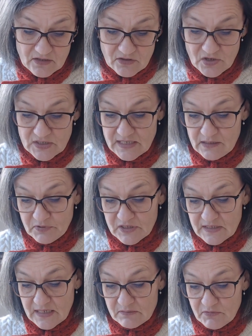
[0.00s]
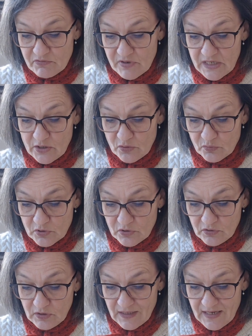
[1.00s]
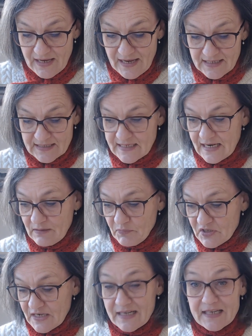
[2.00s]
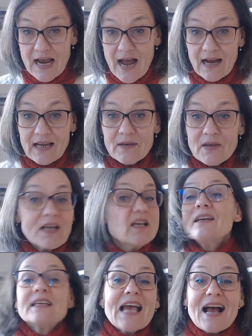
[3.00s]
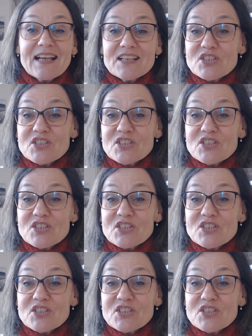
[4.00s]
13% merino wool, and 10% yak.